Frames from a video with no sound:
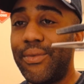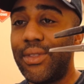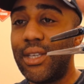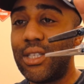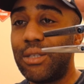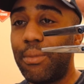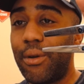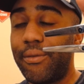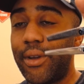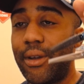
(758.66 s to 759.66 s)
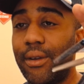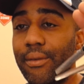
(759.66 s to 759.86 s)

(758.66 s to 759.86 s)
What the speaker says: This is perfect.